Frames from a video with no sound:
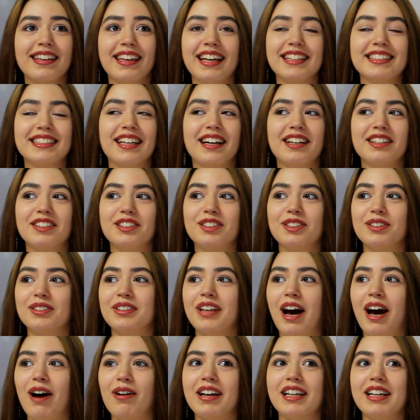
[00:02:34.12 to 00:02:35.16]
Yes, Arjun,
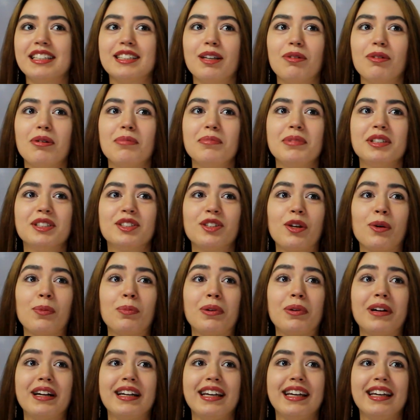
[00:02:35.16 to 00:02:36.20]
how can someone be so
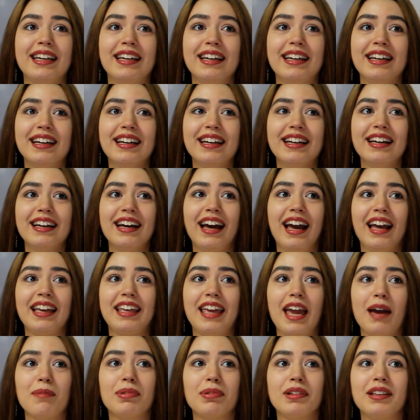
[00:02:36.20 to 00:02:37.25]
pretty? I
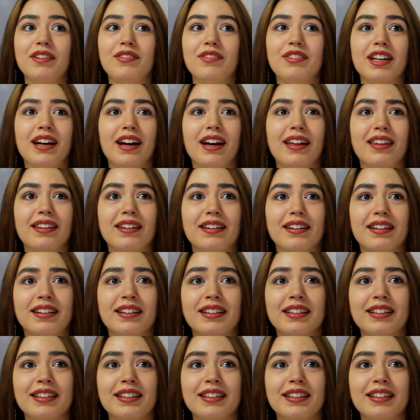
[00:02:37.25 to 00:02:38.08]
can't believe it either.